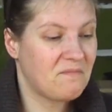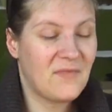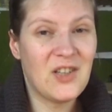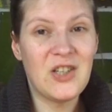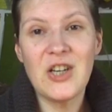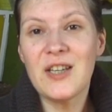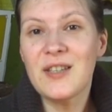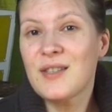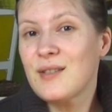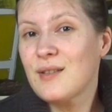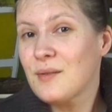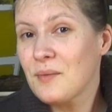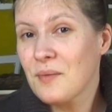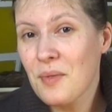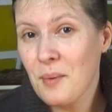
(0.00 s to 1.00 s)
just
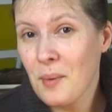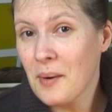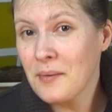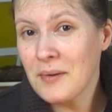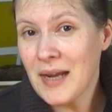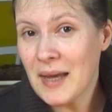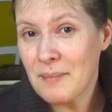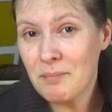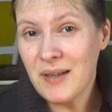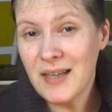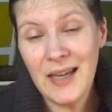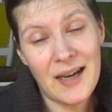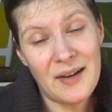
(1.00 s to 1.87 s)
throw it at me.